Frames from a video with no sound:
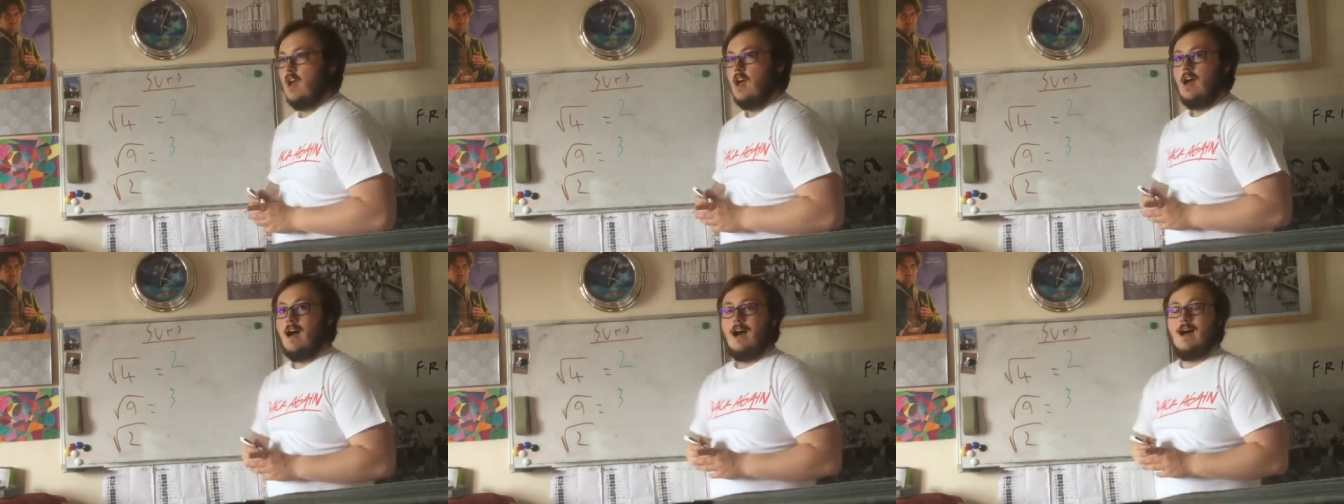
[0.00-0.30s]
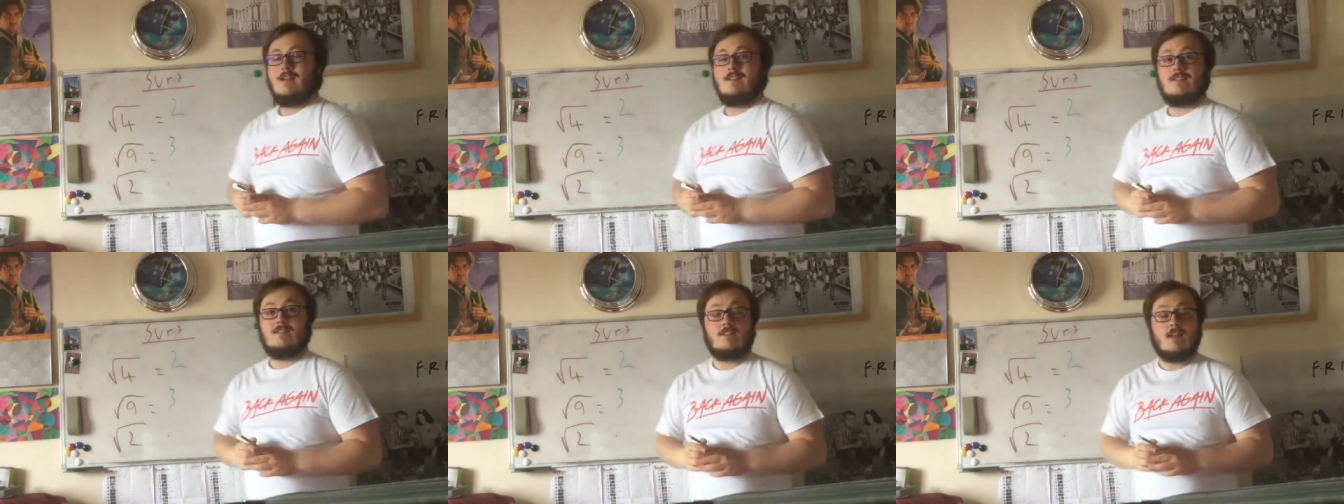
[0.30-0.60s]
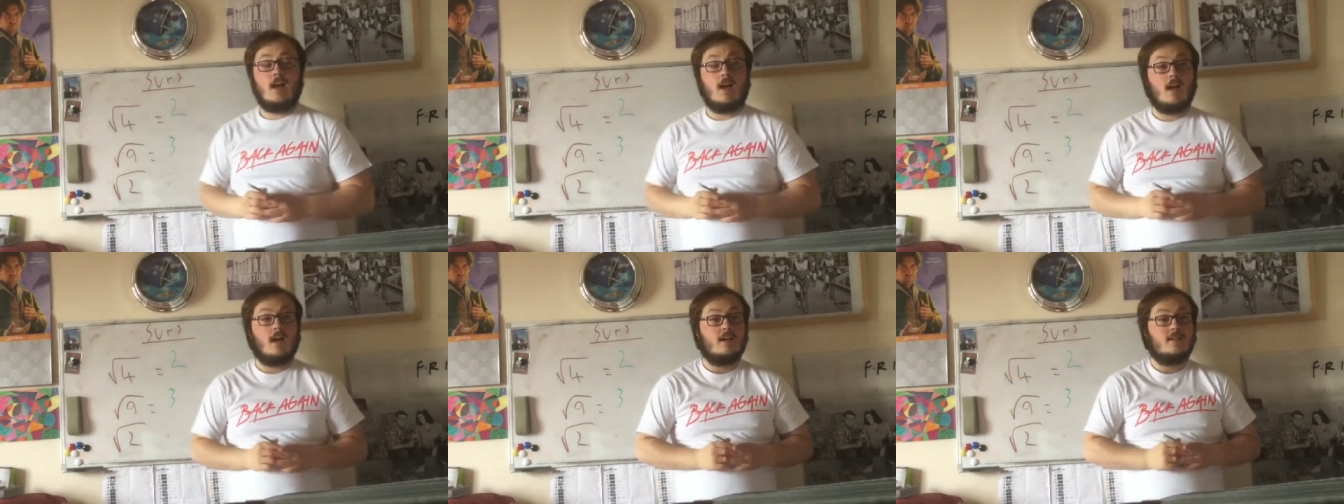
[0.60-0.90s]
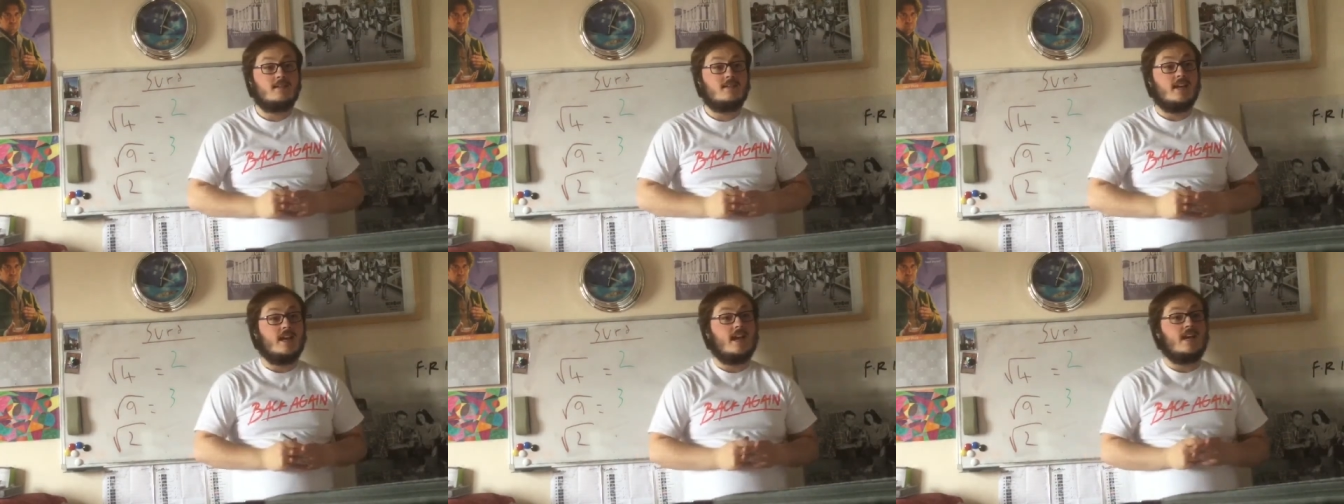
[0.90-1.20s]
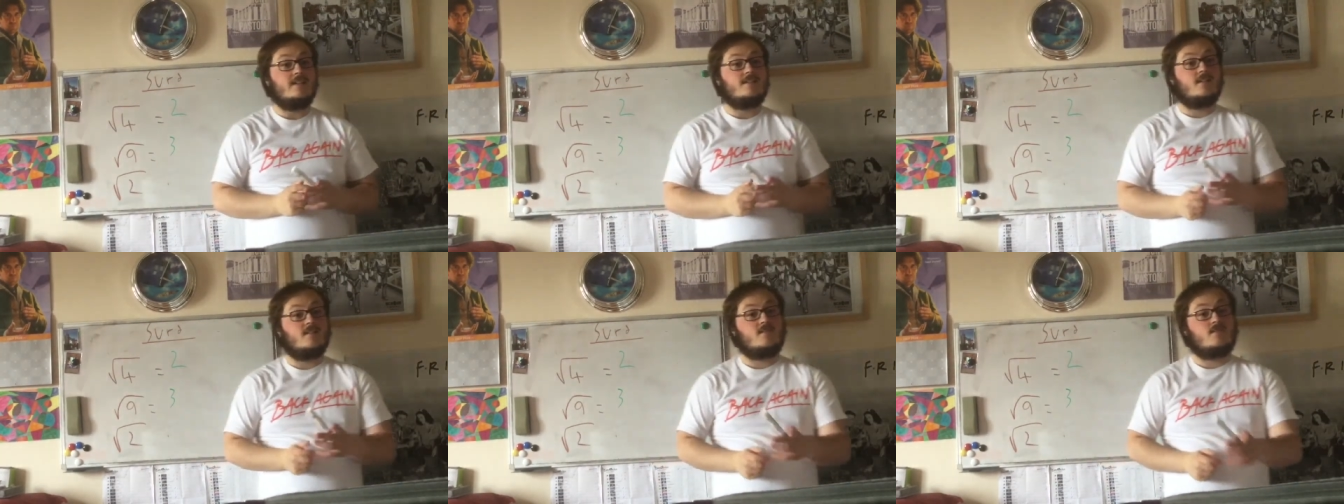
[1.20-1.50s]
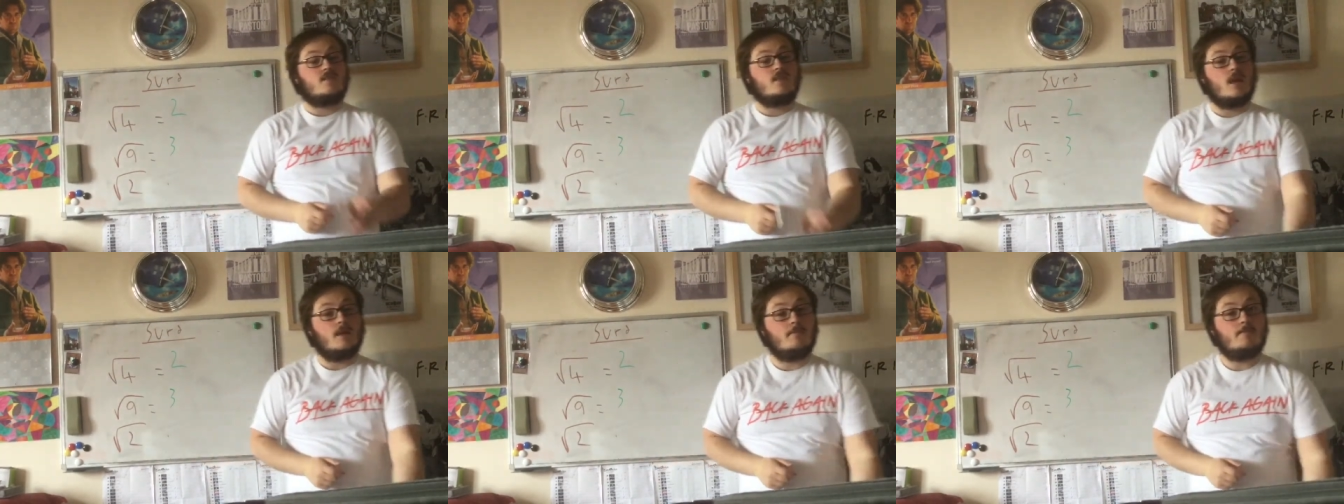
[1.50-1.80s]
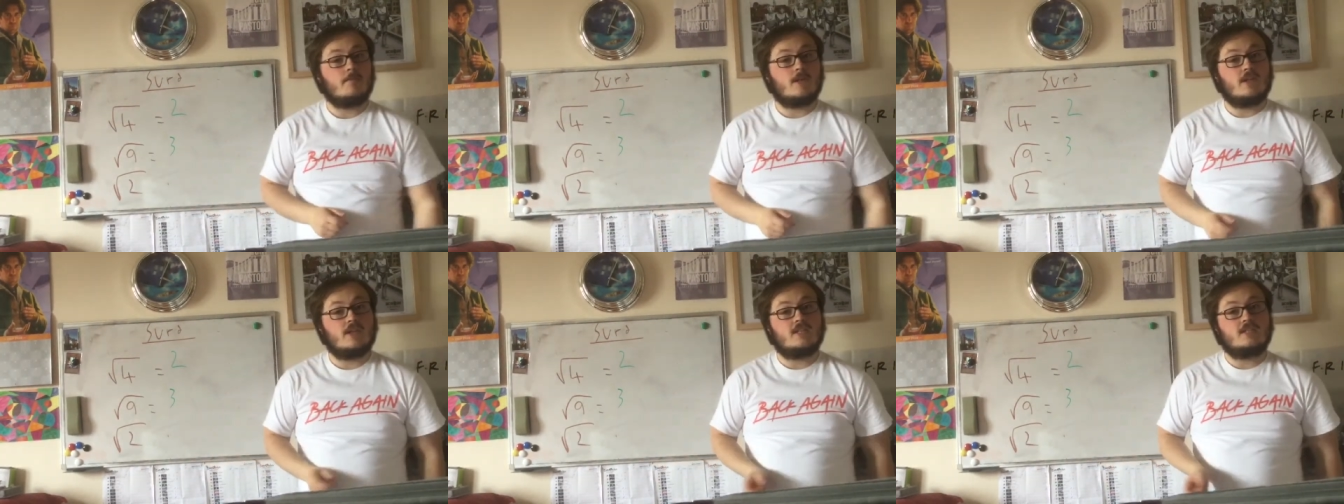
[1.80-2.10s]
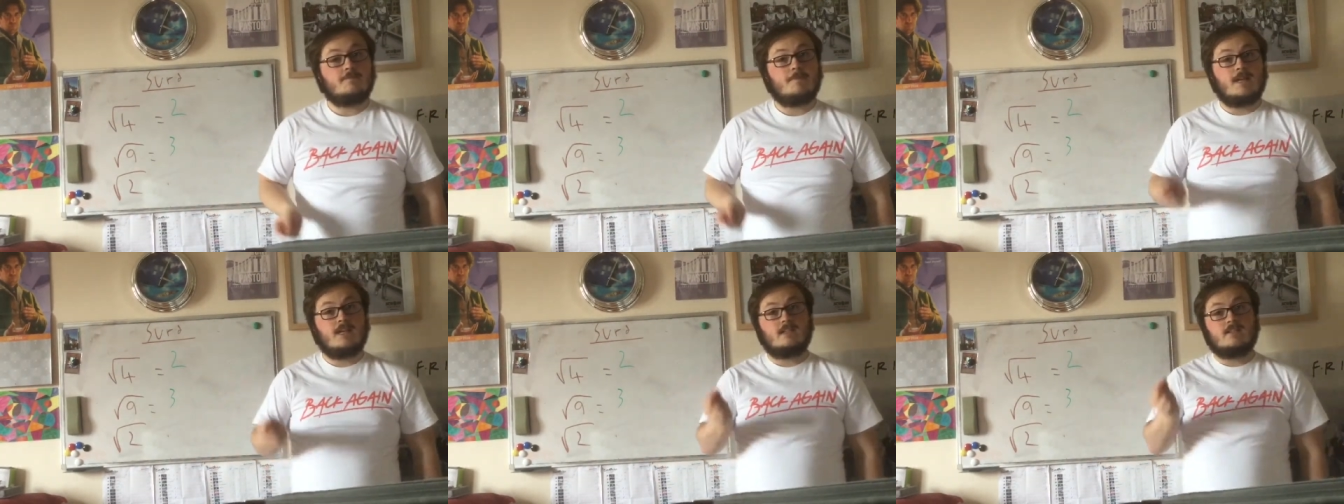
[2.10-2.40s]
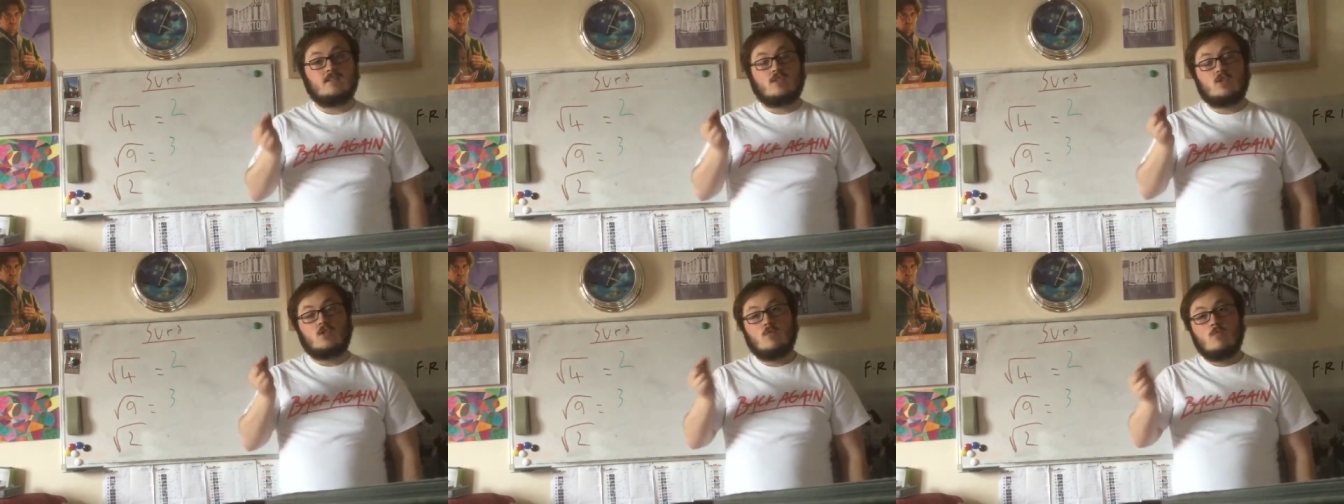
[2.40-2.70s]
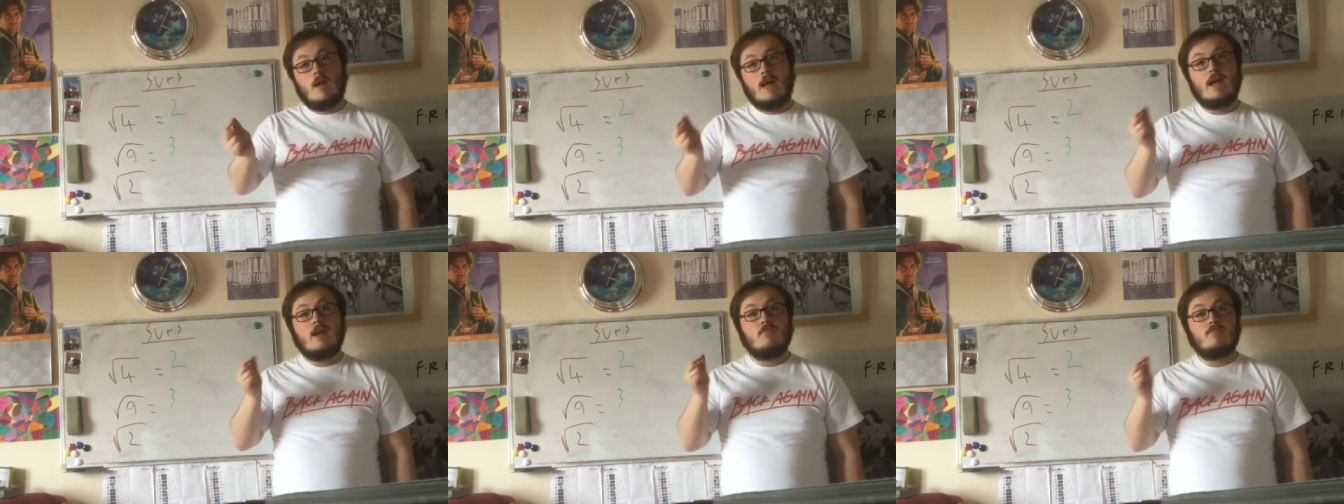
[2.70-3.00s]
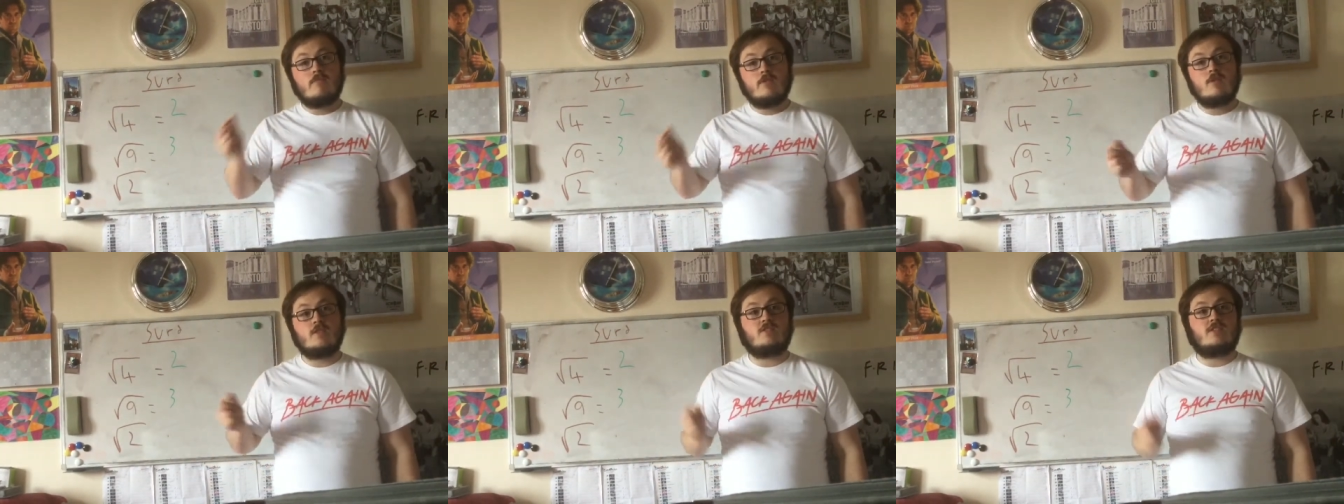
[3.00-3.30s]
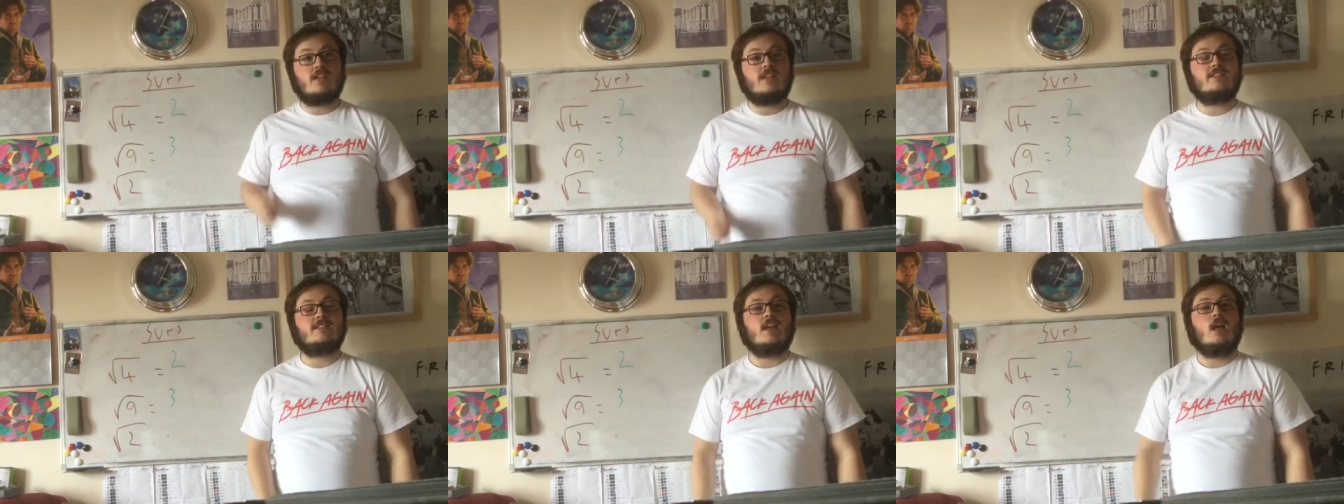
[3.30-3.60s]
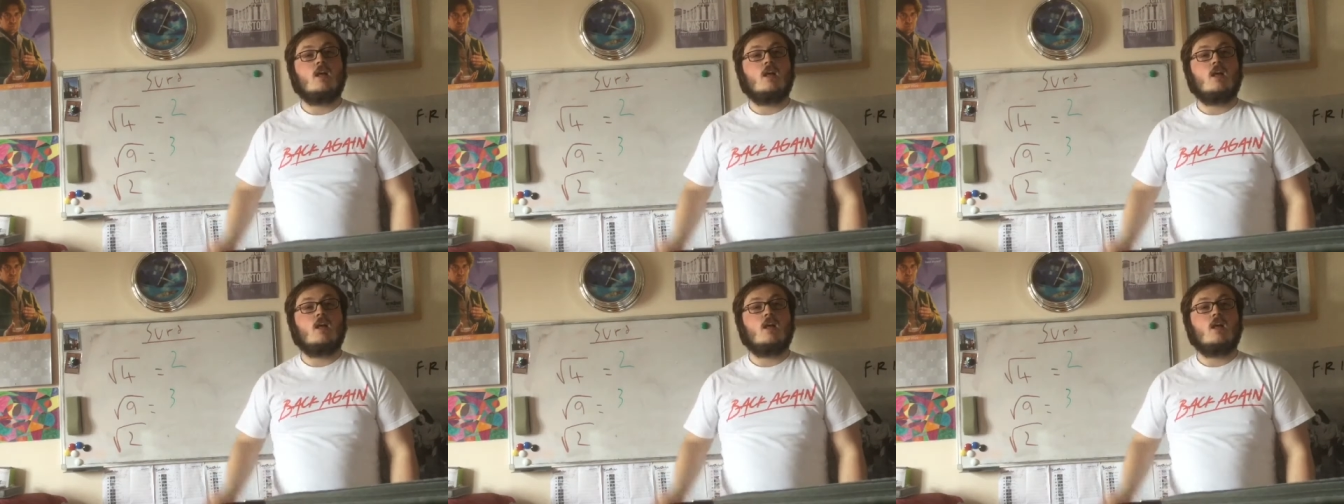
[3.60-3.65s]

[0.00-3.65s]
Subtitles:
A surd is a number that's being square rooted